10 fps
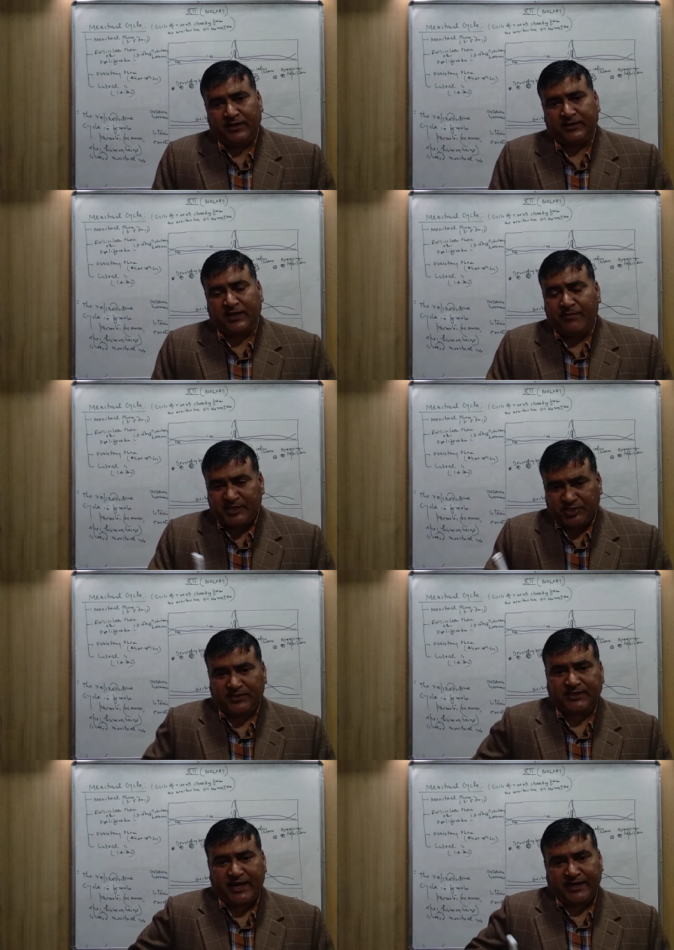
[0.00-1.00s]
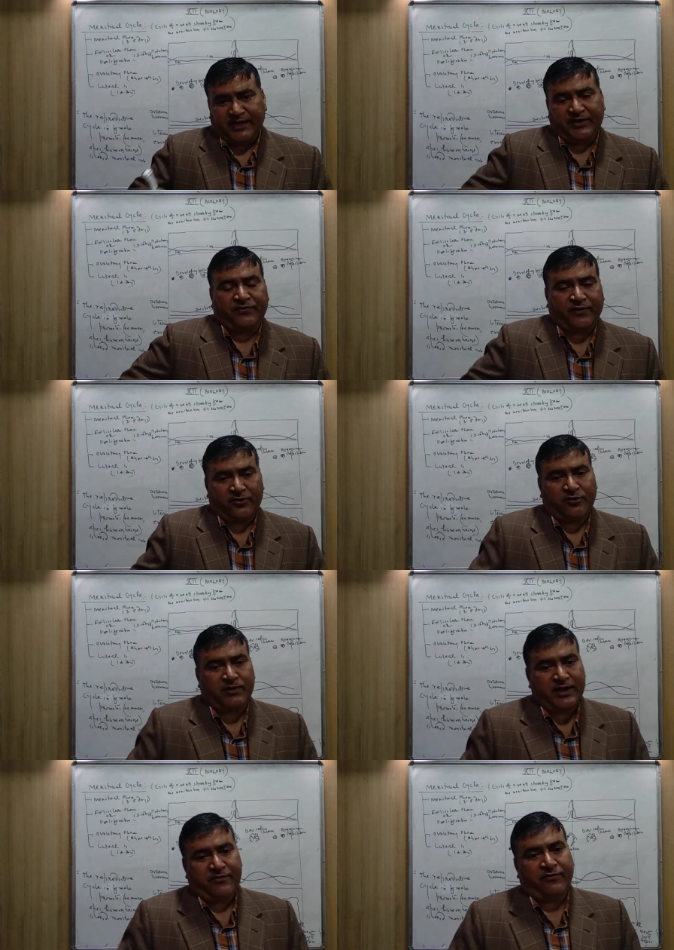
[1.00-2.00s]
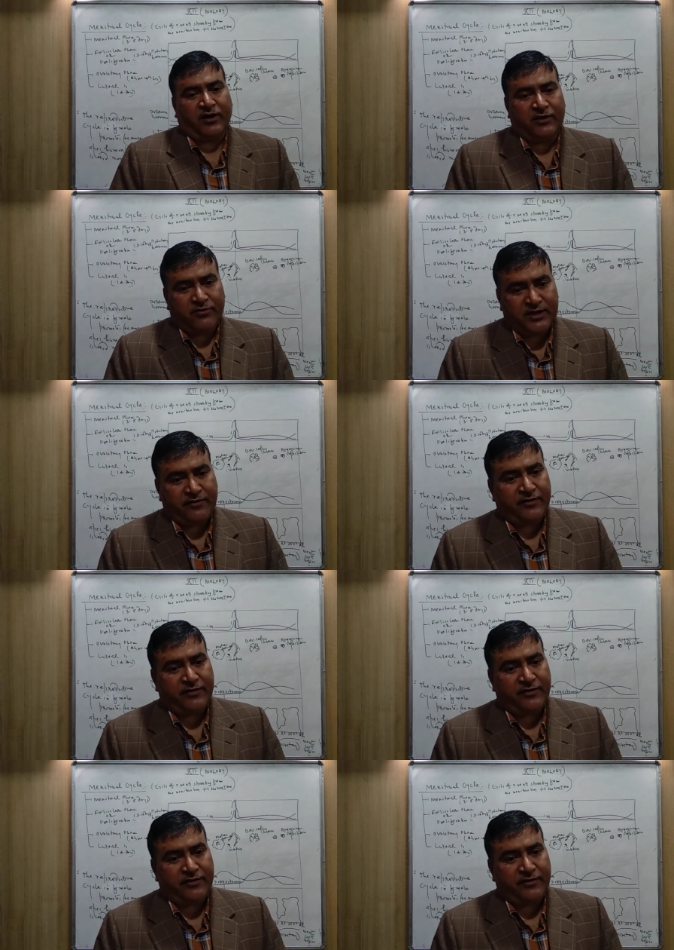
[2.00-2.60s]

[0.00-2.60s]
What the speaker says: The menstrual cycle is followed by follicular